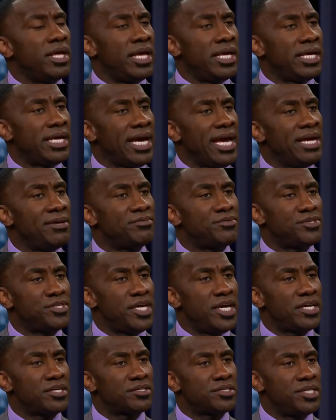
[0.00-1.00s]
in Game
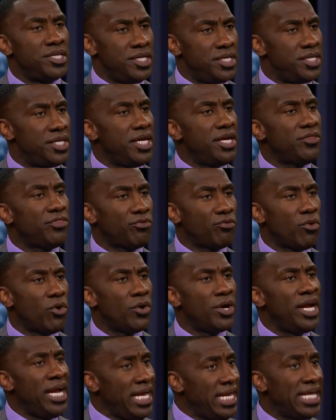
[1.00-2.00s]
Six, he did throw
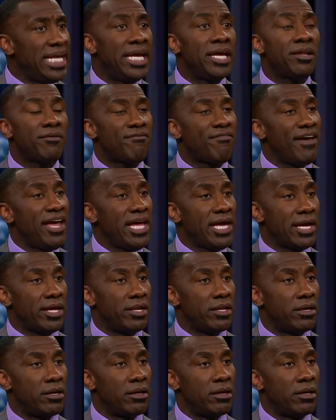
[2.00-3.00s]
it, and it hit a fan.
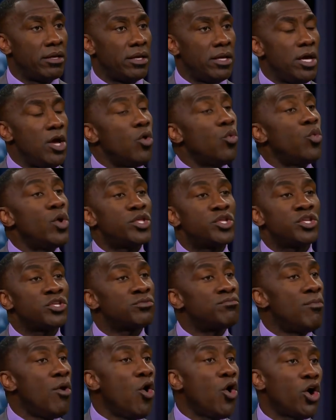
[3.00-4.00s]
Mm. Which is
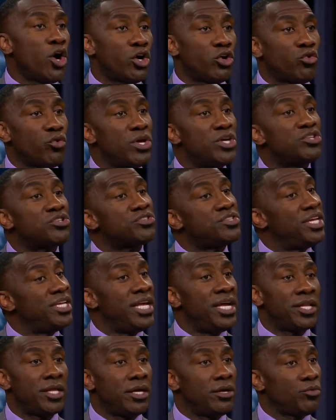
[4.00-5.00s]
more egregious than
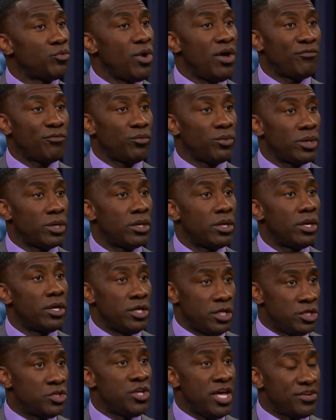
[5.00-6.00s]
hitting a it, referee.
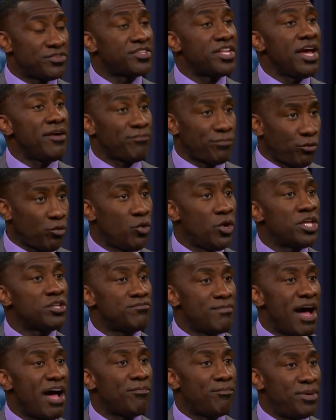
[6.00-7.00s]
Steph. Yeah, yeah Steph no, threw no, his no.
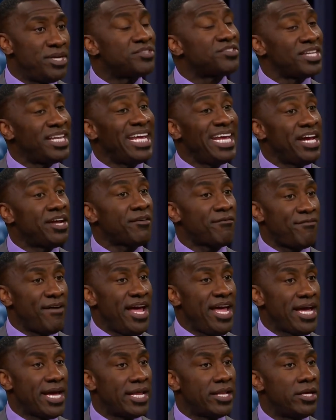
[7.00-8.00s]
mouthpiece and it hit a
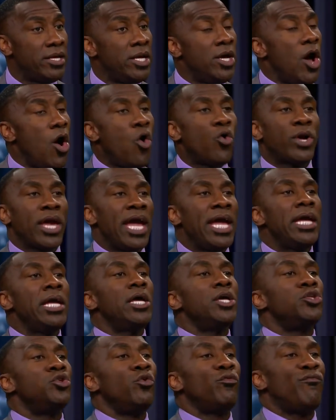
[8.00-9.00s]
fan. Okay,
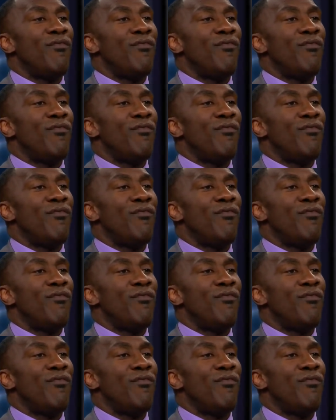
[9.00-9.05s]
you